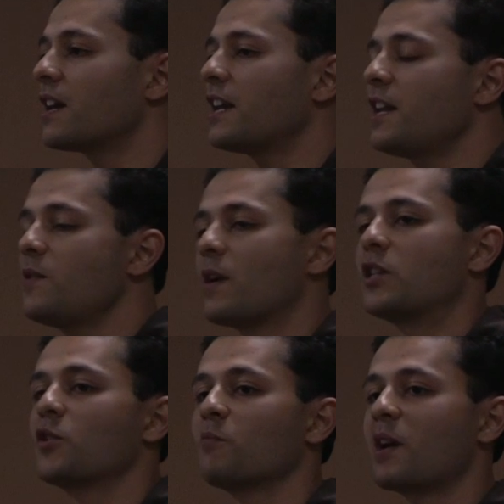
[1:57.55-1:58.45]
And anyway,
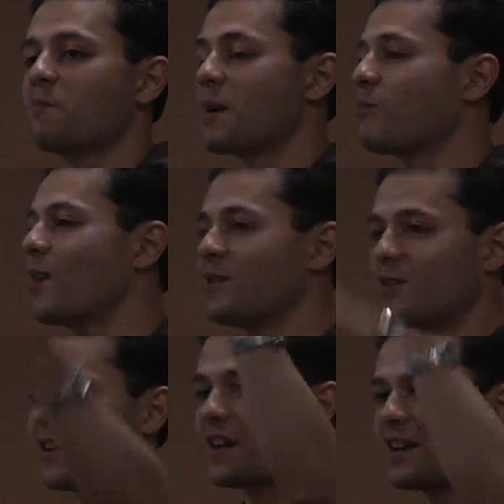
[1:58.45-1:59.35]
so my
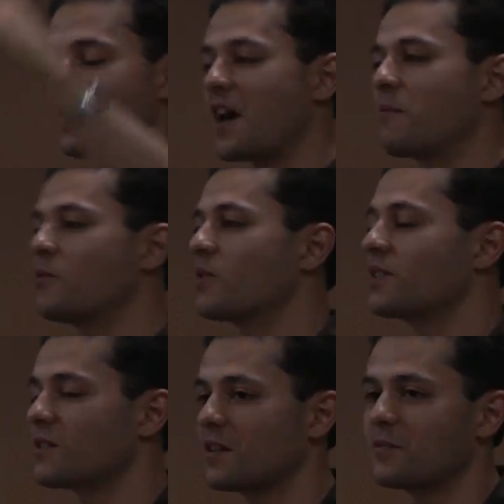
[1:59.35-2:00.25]
partner and I,
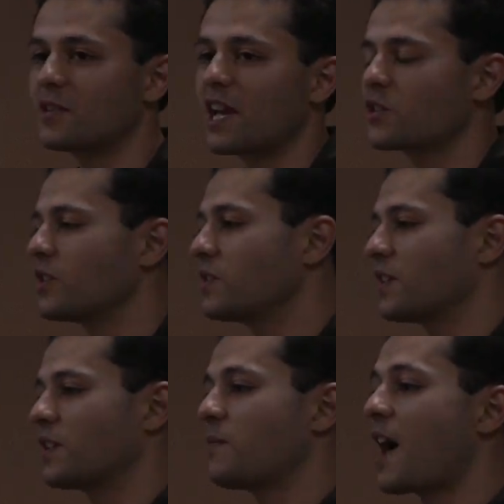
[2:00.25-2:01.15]
who's actually
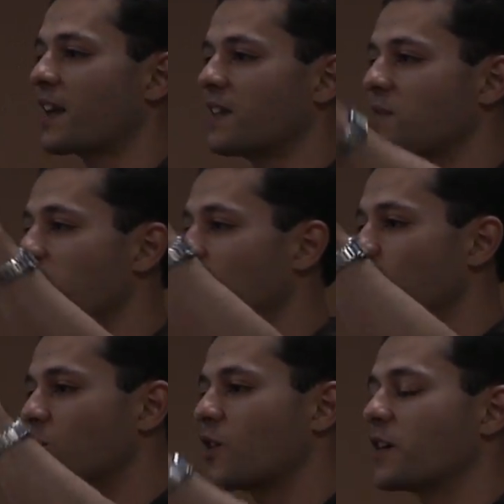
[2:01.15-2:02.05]
sitting in the back, and
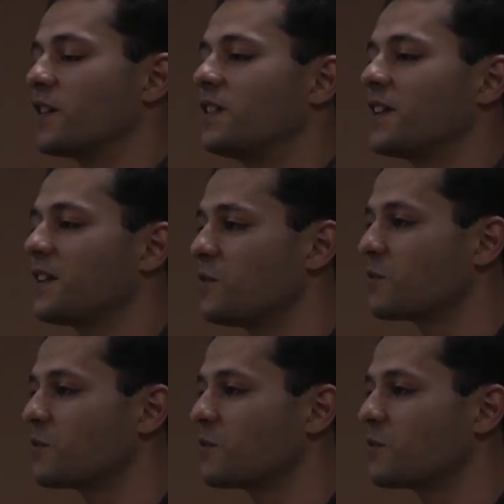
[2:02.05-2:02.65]
mentors are a good thing,